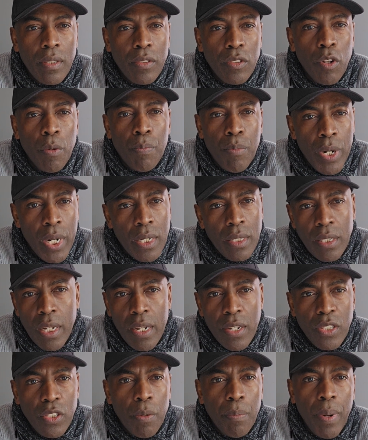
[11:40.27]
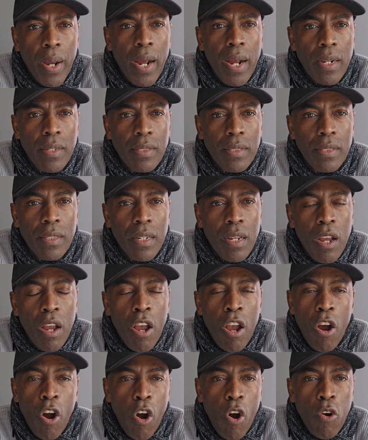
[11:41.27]
to bring things to pass.
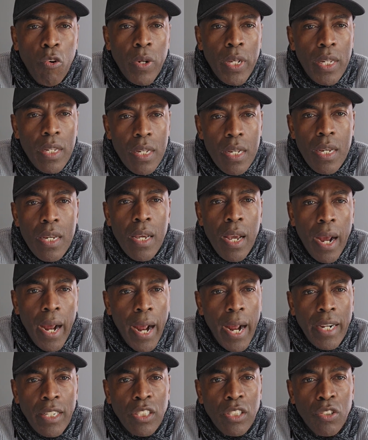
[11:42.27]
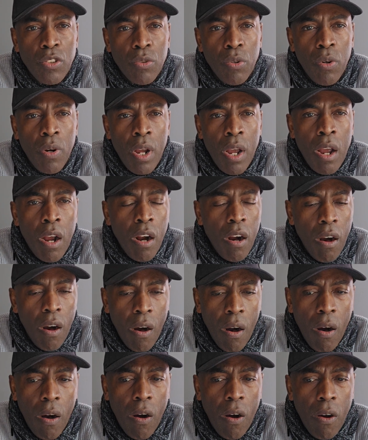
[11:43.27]
Only He has to
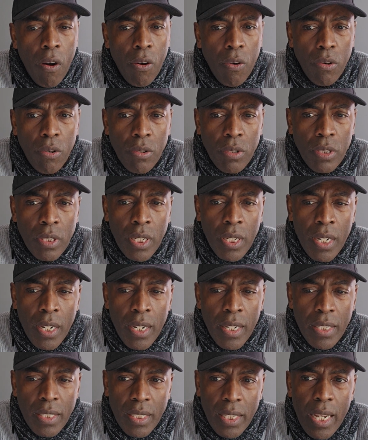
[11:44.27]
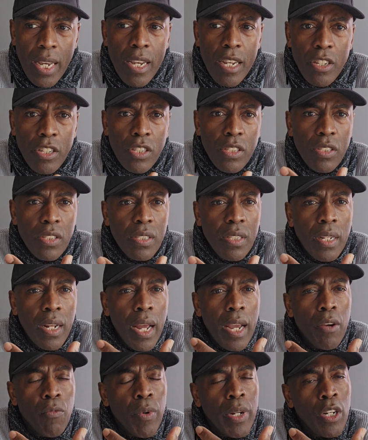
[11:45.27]
call things
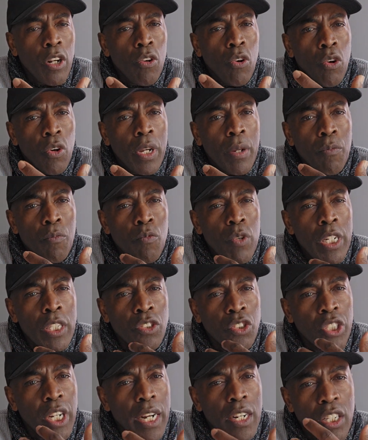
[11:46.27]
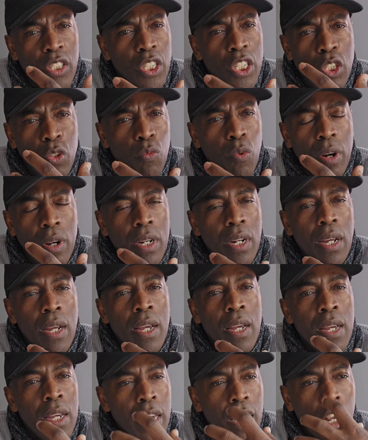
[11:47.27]
like when you look in Genesis 1,
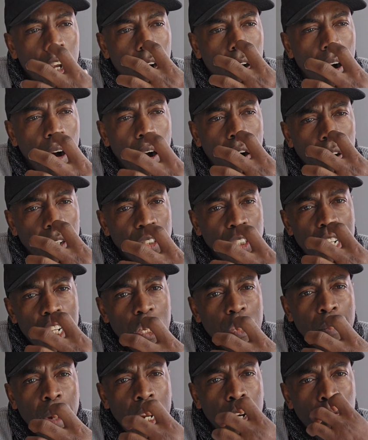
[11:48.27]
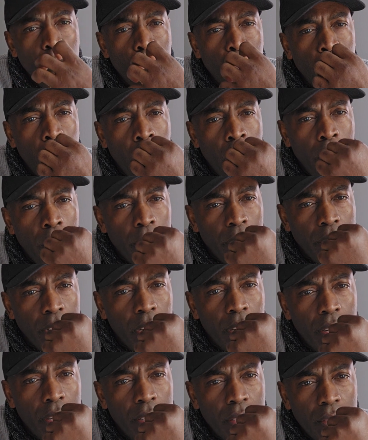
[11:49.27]
He called things by the
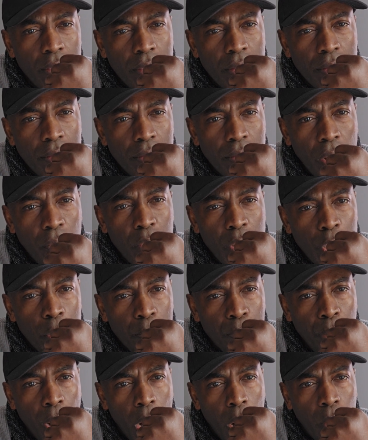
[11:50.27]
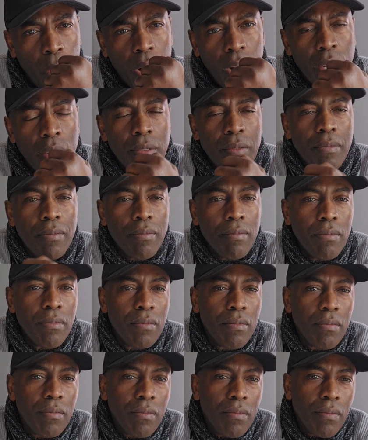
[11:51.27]
word of His power,
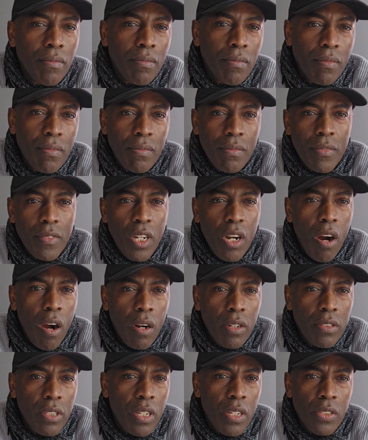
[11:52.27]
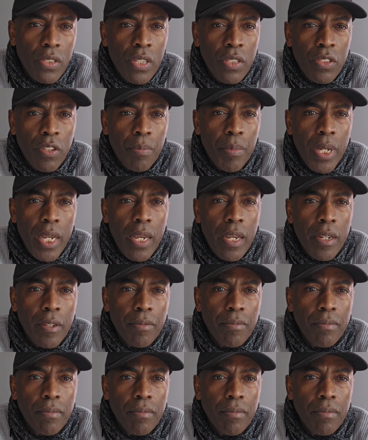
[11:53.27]
called things into being